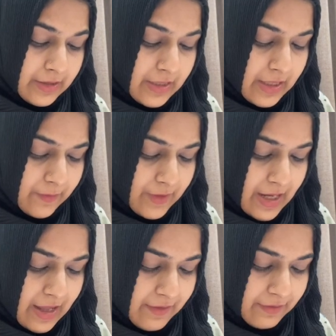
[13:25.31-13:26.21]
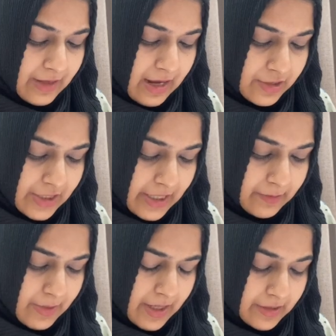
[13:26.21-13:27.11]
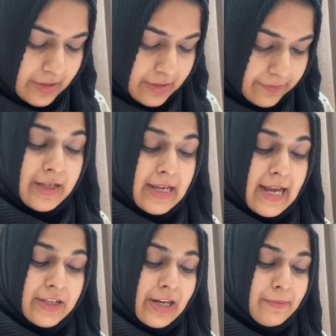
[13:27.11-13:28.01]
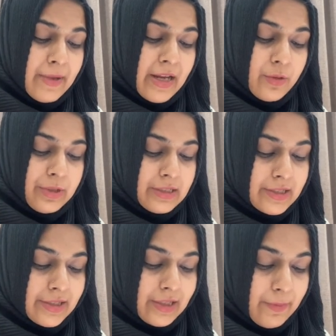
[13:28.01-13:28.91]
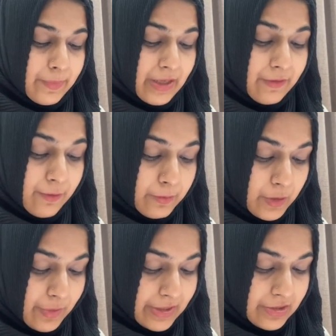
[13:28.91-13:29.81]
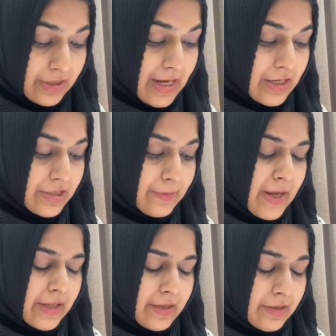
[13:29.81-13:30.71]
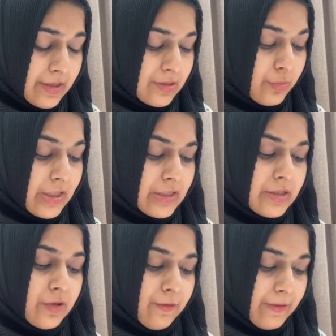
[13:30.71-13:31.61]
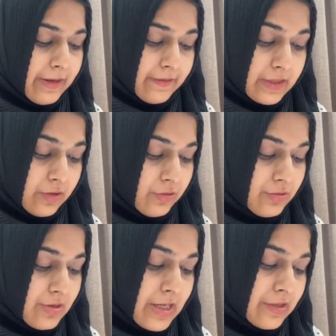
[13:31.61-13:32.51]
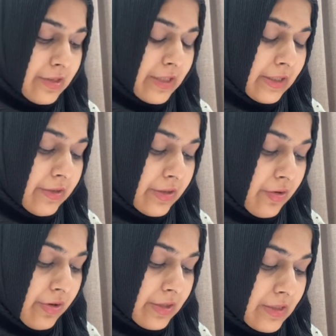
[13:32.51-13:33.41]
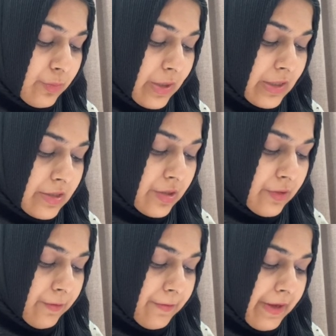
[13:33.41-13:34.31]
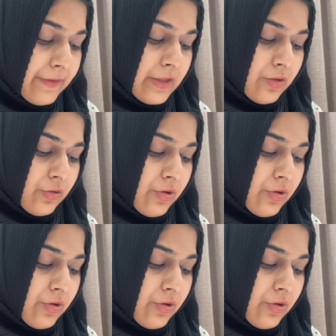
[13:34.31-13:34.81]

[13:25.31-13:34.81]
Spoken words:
Then we have cash at bank. Cash at bank, we'll directly pick from the question. Cash at bank here is 1050. So I directly record this 1050.